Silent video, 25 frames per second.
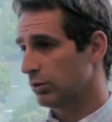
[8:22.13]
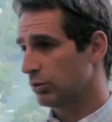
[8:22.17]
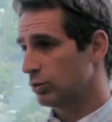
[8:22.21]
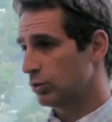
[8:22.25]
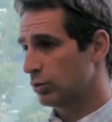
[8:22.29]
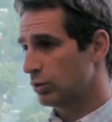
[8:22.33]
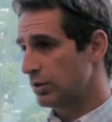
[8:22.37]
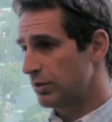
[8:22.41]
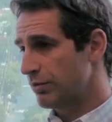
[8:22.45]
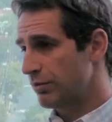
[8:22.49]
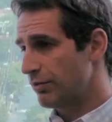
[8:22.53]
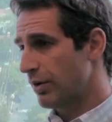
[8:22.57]

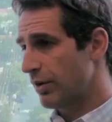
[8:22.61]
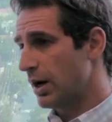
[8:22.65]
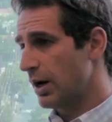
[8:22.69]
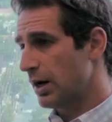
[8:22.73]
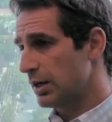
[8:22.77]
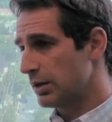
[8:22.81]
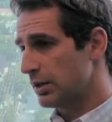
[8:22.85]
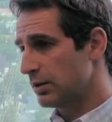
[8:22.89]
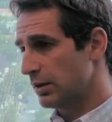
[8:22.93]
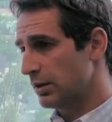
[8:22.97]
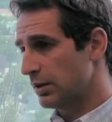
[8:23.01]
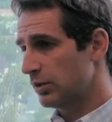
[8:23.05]
to
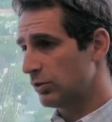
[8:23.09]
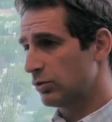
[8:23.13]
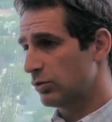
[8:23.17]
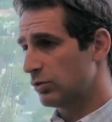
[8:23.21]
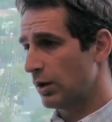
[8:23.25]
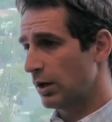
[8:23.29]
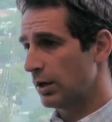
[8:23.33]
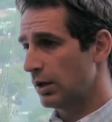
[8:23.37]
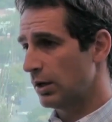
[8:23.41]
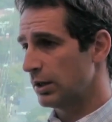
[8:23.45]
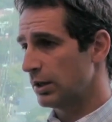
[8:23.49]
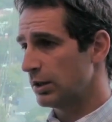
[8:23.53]
divide
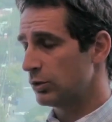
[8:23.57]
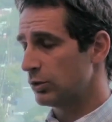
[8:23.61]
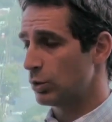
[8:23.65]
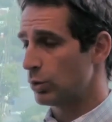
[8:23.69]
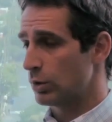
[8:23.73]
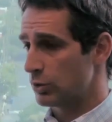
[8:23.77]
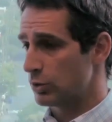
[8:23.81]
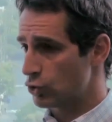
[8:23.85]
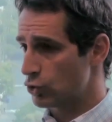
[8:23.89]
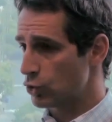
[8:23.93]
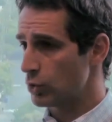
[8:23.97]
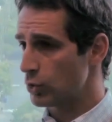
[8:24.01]
Israel
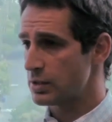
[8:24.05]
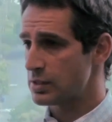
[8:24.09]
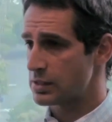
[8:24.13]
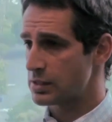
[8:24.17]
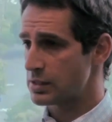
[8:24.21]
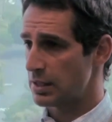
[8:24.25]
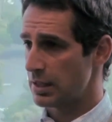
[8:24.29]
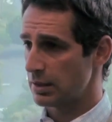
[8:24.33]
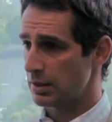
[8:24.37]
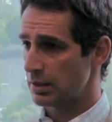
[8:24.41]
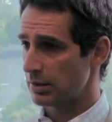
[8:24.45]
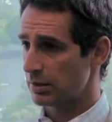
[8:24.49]
into a Jewish
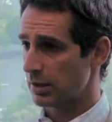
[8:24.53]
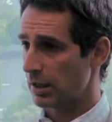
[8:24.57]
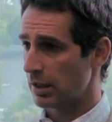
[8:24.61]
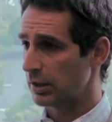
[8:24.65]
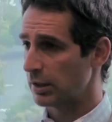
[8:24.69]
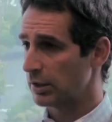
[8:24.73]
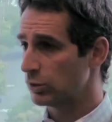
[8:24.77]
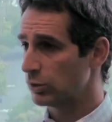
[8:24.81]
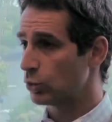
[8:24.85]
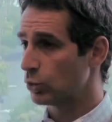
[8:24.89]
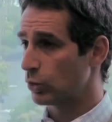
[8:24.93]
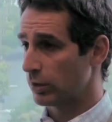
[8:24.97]
state
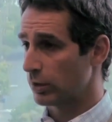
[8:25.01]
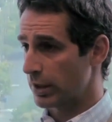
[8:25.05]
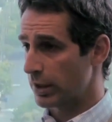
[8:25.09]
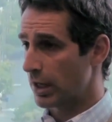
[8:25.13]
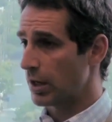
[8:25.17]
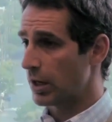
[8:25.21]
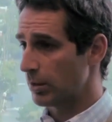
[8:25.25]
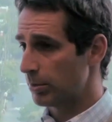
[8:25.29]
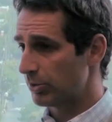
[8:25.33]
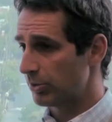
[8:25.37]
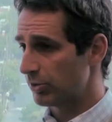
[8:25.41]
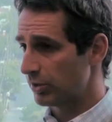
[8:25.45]
and into an
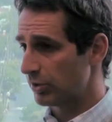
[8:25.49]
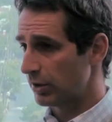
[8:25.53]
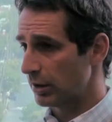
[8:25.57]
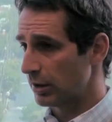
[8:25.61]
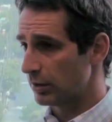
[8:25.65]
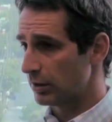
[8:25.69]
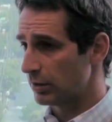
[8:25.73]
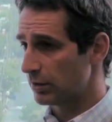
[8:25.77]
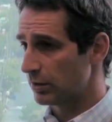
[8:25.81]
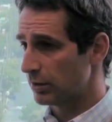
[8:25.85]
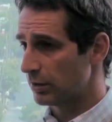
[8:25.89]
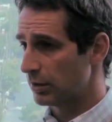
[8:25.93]
Arab
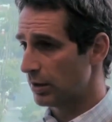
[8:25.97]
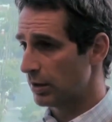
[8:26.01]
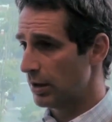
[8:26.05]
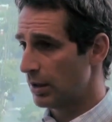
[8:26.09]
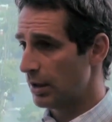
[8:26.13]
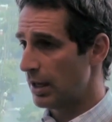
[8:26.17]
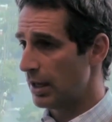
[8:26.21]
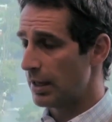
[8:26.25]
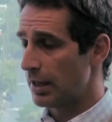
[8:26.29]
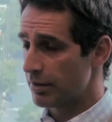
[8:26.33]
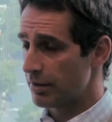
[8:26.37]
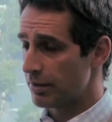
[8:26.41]
state.
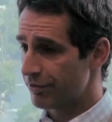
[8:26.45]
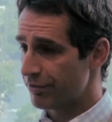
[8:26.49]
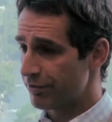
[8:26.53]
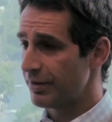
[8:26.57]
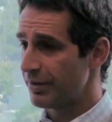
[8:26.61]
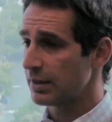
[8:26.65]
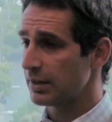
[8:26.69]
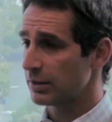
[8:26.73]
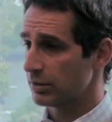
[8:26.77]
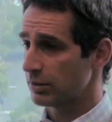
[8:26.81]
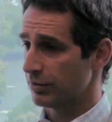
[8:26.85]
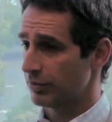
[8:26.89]
And the
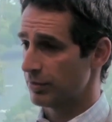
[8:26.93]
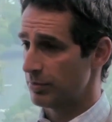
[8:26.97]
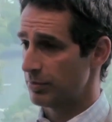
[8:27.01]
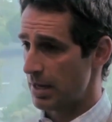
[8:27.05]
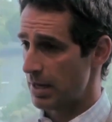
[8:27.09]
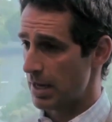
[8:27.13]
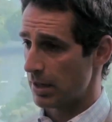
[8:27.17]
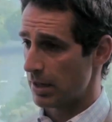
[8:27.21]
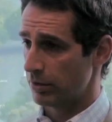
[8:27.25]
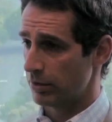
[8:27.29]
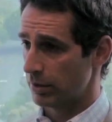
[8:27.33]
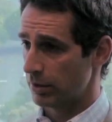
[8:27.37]
fact of the
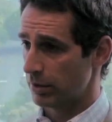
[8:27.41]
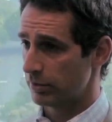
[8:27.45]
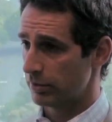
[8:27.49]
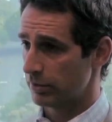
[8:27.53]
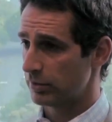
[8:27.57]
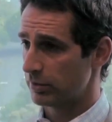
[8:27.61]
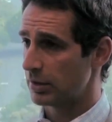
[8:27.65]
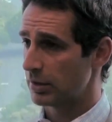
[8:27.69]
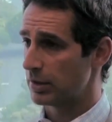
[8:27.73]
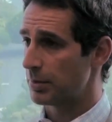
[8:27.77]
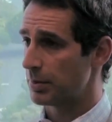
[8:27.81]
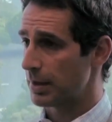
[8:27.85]
matter
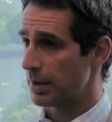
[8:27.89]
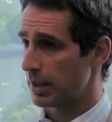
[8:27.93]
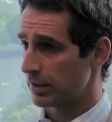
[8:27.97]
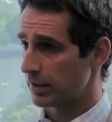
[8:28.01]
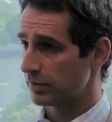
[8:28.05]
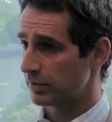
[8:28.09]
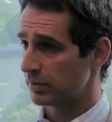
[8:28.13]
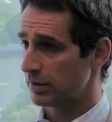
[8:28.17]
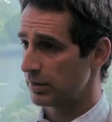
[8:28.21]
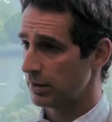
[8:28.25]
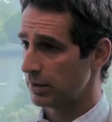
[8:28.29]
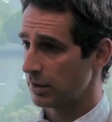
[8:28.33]
is that the
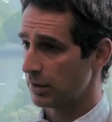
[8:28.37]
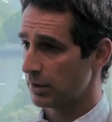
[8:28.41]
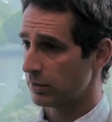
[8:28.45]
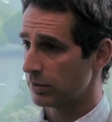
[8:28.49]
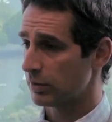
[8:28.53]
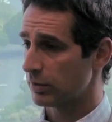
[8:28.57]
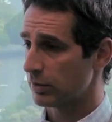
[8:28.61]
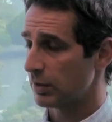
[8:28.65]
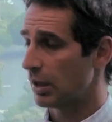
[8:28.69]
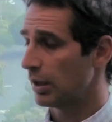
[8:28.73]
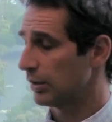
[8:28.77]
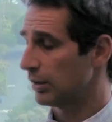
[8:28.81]

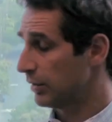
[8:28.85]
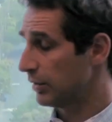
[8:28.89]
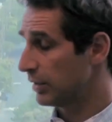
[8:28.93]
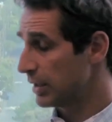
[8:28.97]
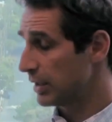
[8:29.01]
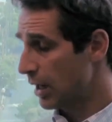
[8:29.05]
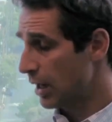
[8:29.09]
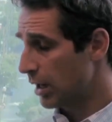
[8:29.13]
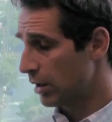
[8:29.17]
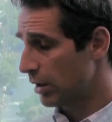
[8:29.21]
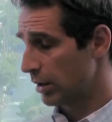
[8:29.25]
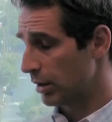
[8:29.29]
Palestinians,
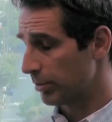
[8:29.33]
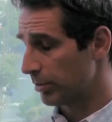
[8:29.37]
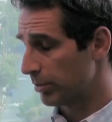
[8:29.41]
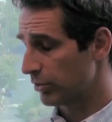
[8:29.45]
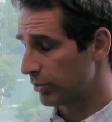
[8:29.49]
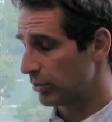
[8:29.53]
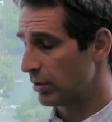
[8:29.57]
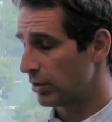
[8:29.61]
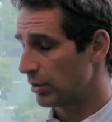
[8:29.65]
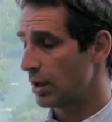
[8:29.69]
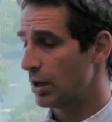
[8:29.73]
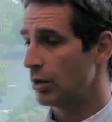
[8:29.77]
the
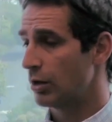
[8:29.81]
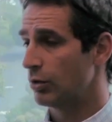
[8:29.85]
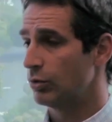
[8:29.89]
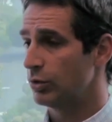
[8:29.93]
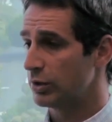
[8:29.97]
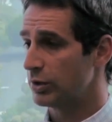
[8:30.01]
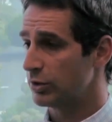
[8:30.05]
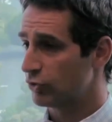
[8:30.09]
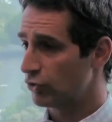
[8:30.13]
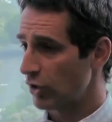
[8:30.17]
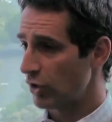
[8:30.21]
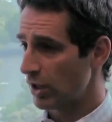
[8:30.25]
Arabs,
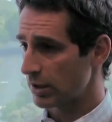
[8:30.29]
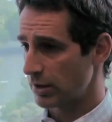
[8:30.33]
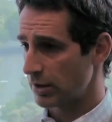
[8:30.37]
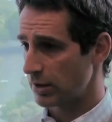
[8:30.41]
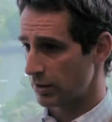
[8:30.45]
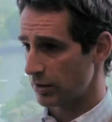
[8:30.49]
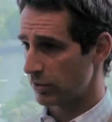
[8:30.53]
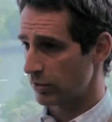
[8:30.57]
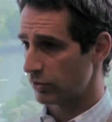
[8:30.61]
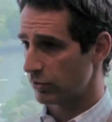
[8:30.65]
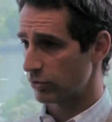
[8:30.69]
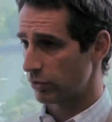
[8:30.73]

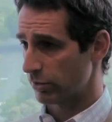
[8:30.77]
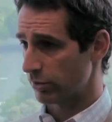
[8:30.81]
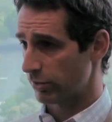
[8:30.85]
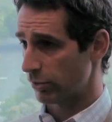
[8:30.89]
rejected this